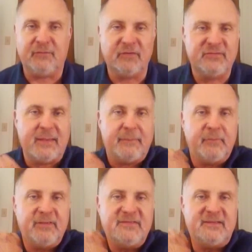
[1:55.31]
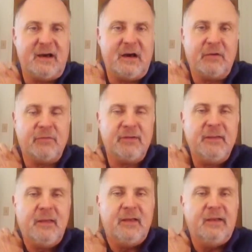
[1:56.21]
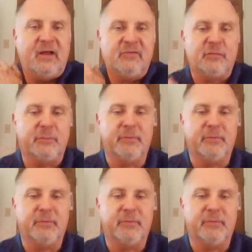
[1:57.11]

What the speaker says: For example, is he honoring logical